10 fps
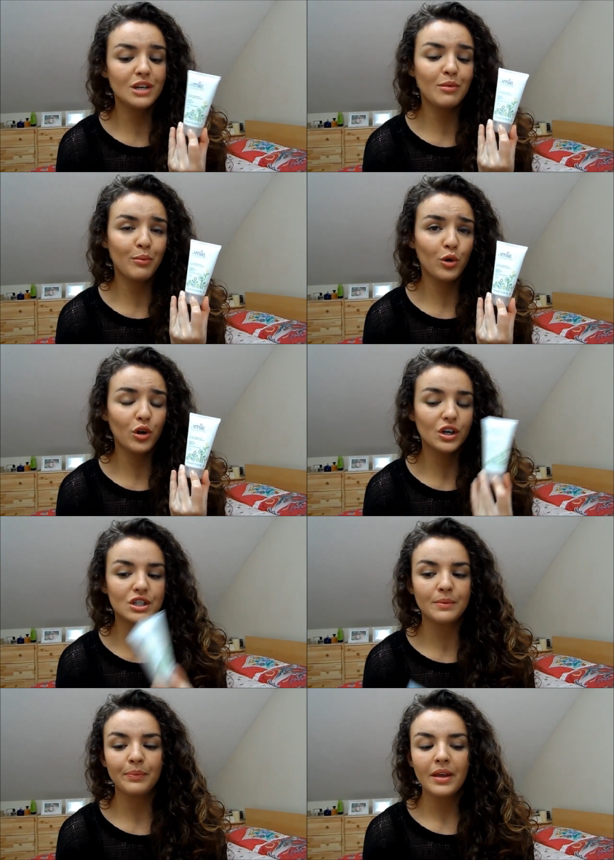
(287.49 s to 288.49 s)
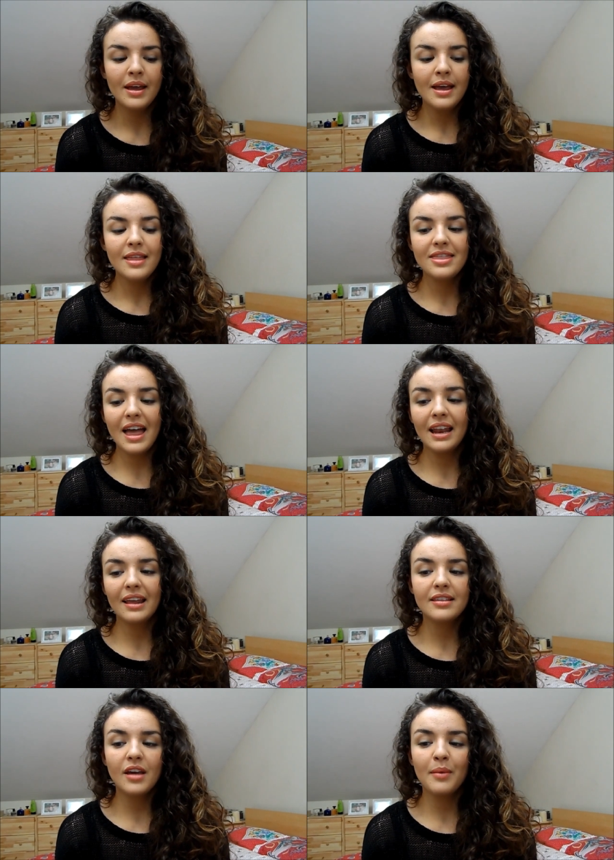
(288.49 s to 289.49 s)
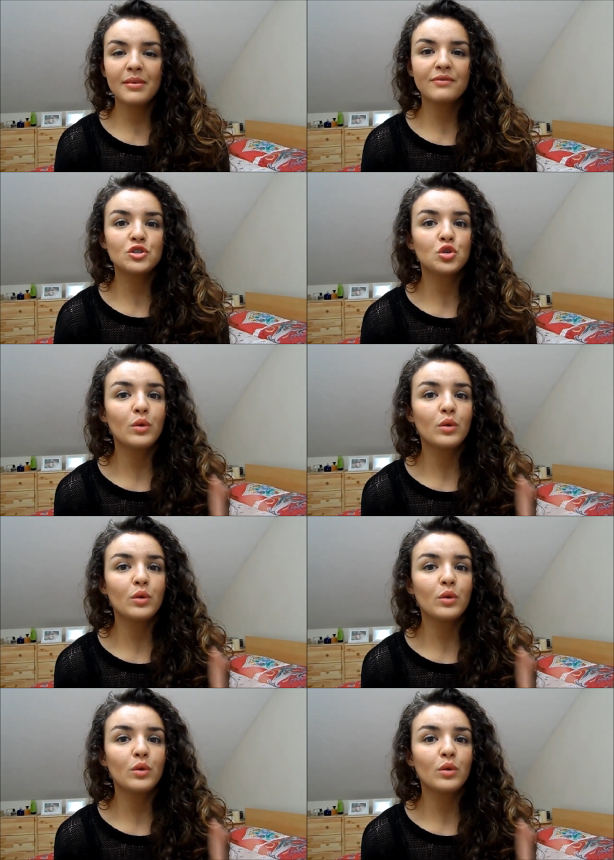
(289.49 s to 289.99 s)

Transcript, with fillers: cheaper product. Then in terms of